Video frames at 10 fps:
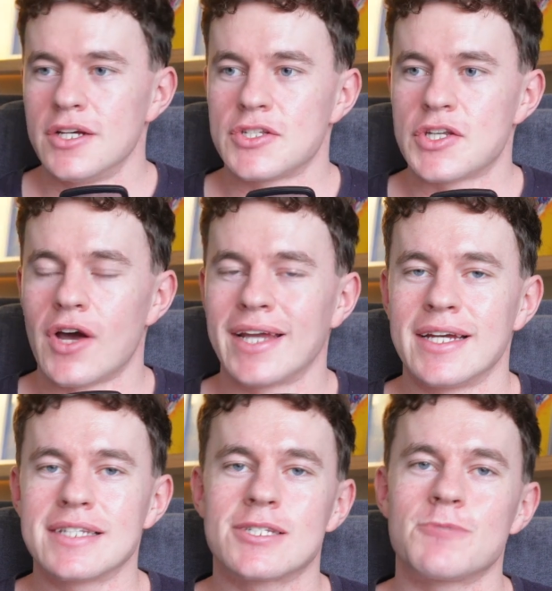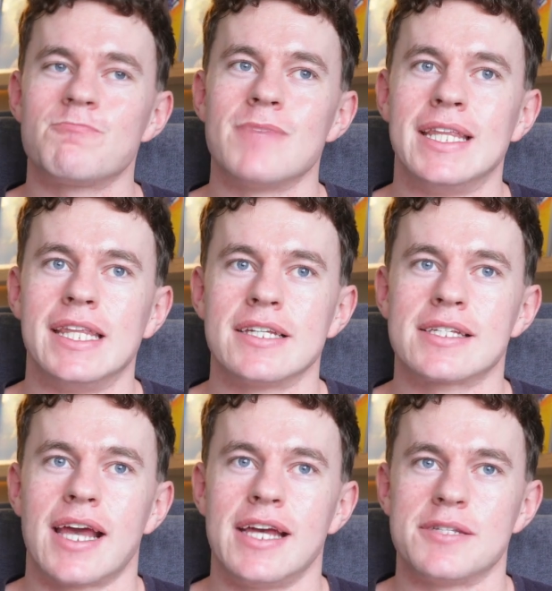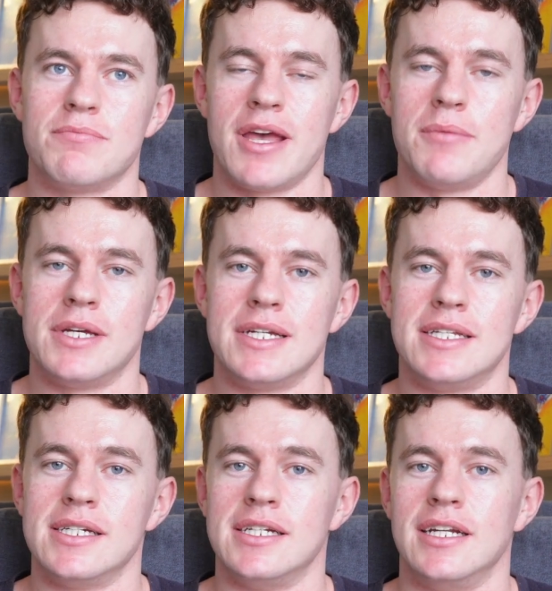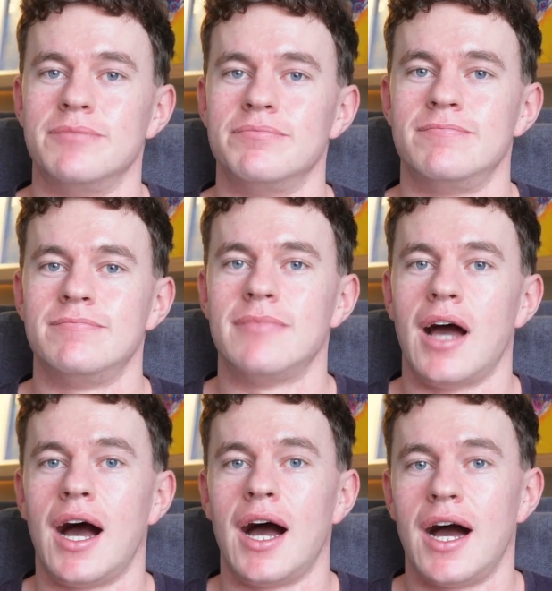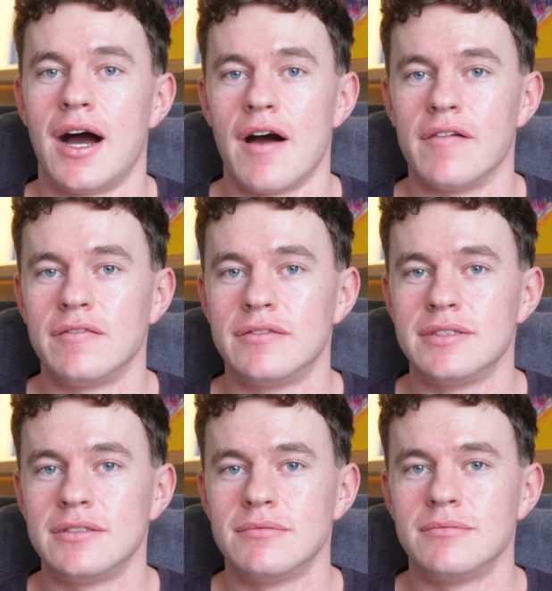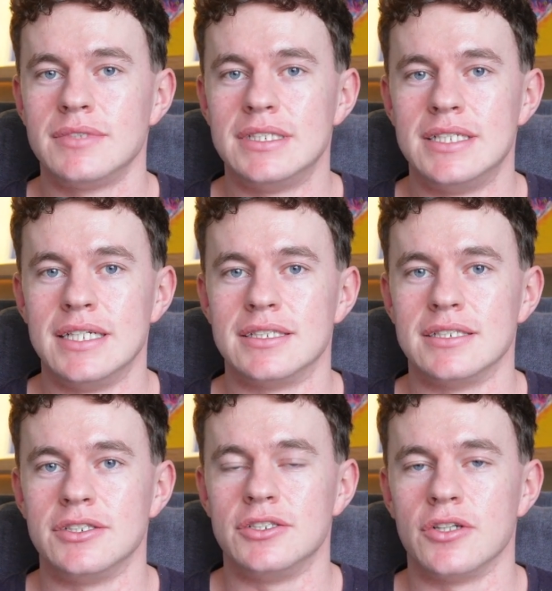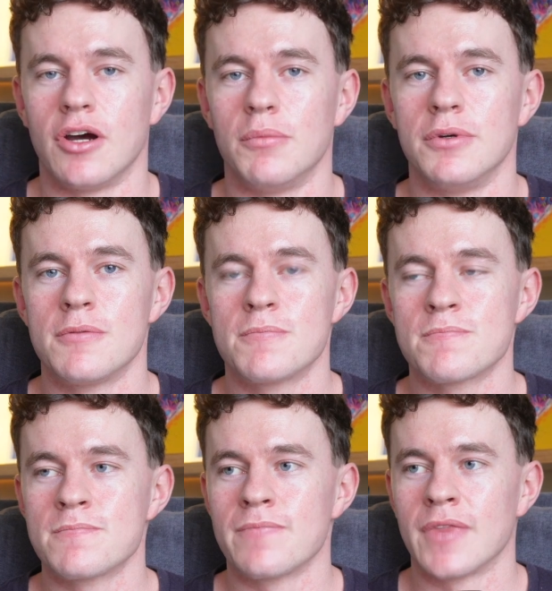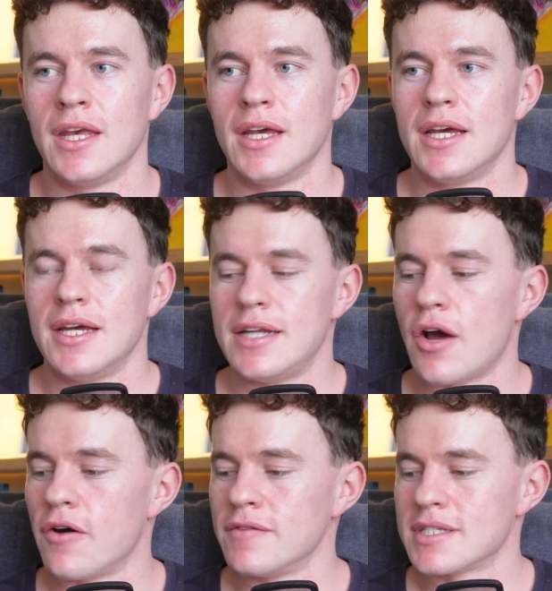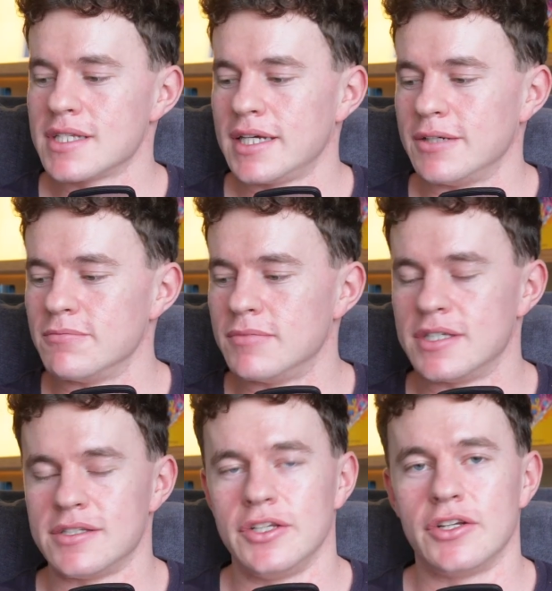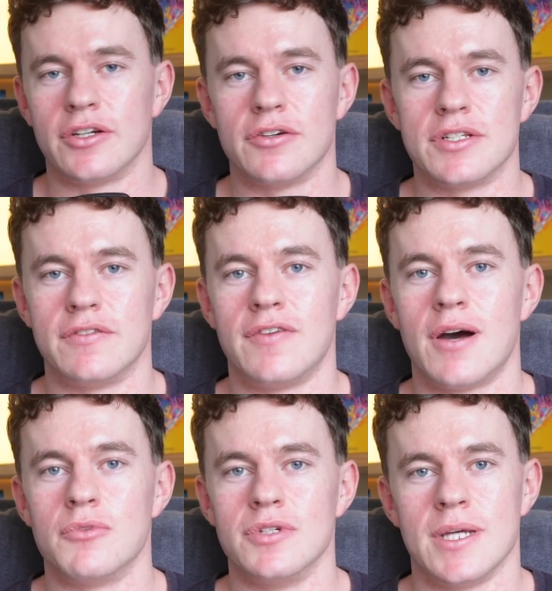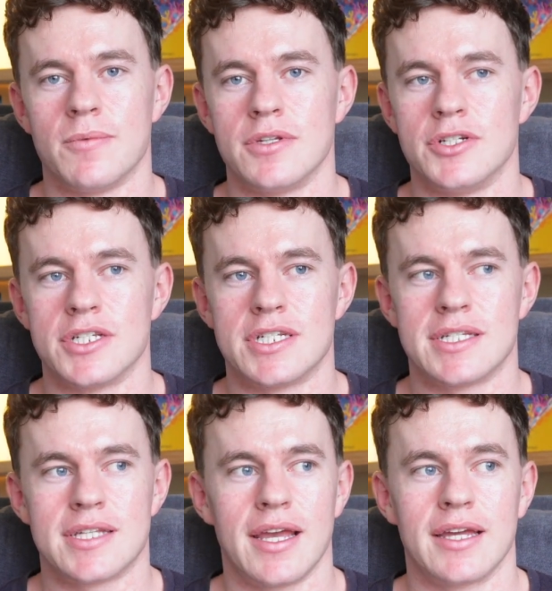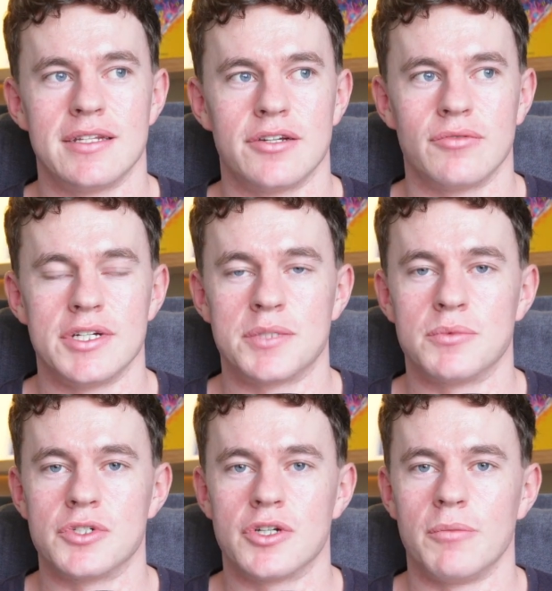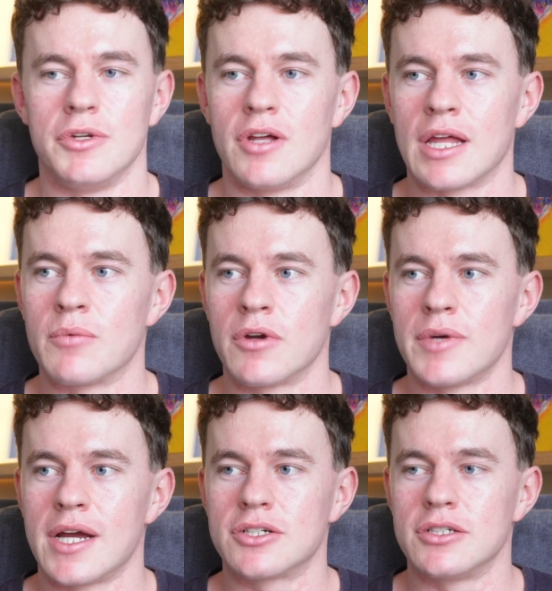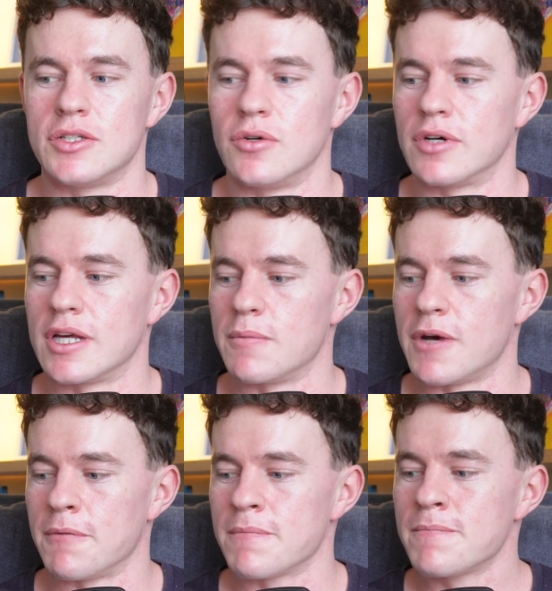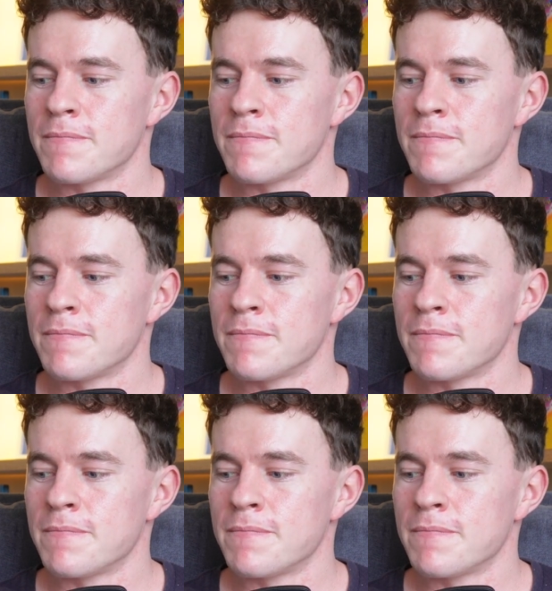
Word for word: So I guess in this case, maybe it did a half decent job. Now, obviously, there's, you can go into far more depth than just saying it did a reasonable job. You know, like, what are we actually talking about?